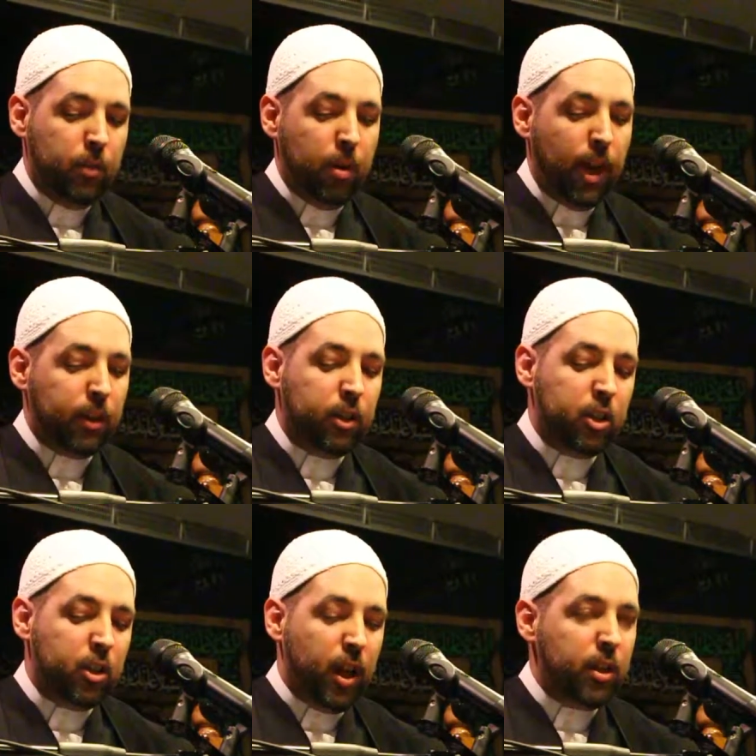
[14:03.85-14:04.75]
black
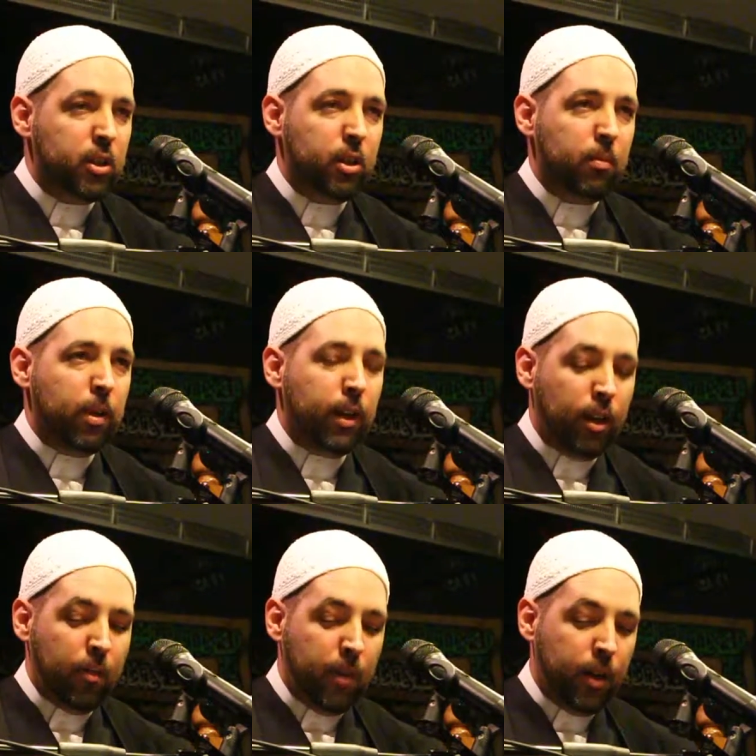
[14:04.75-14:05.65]
dishdasha, black
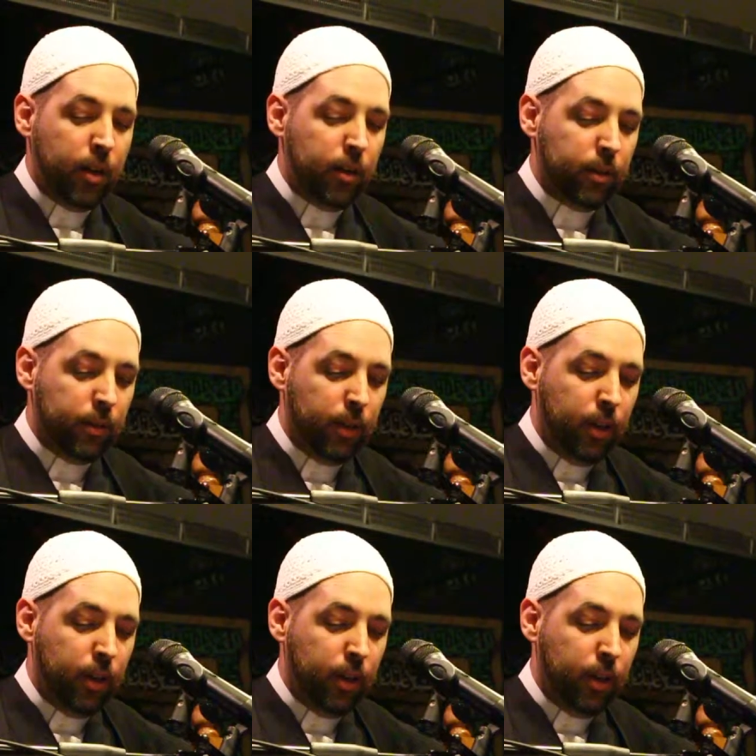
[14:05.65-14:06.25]
abba,